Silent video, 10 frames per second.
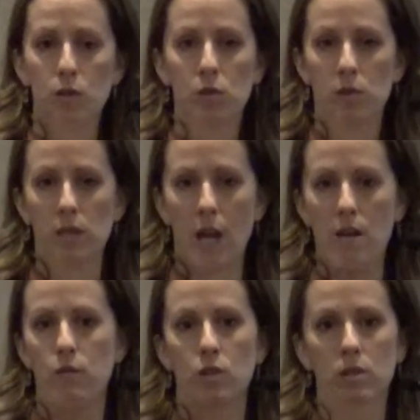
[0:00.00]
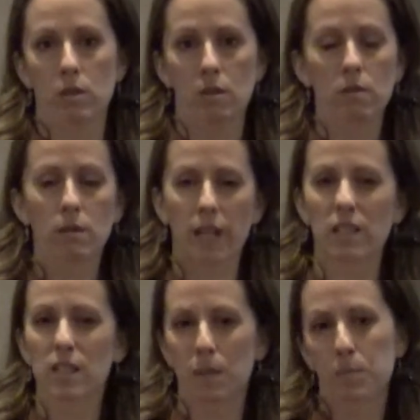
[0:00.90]
So it's kind of just
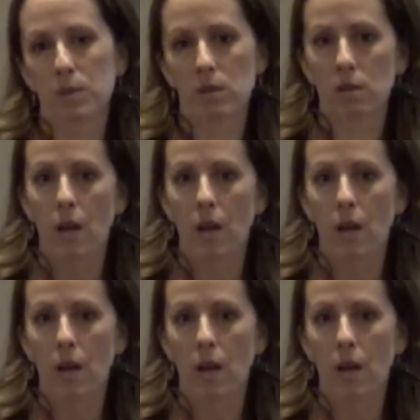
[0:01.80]
tips